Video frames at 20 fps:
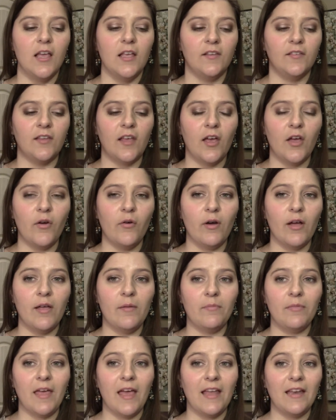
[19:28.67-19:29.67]
So
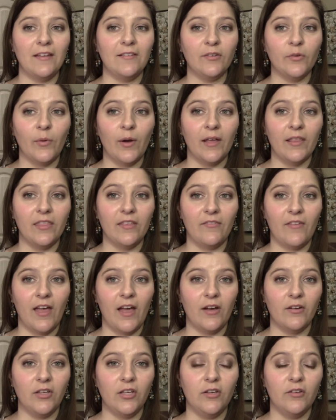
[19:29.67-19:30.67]
that is quite the
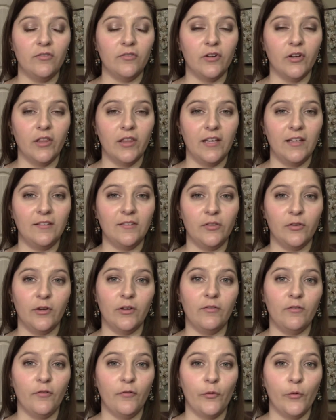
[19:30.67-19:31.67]
value for these
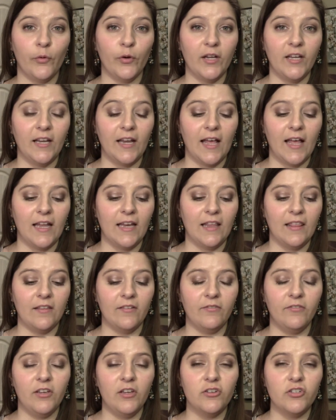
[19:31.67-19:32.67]
3 for $49 in the
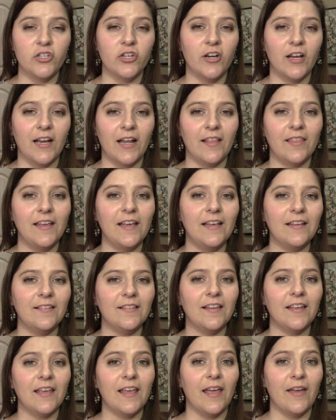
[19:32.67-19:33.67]
future, and I think
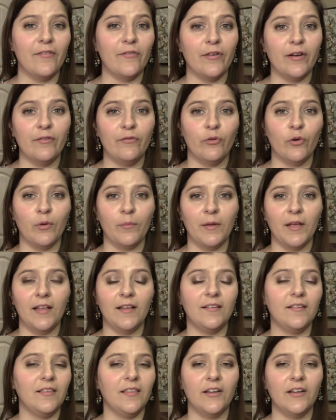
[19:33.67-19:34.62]
it's like every 4 months.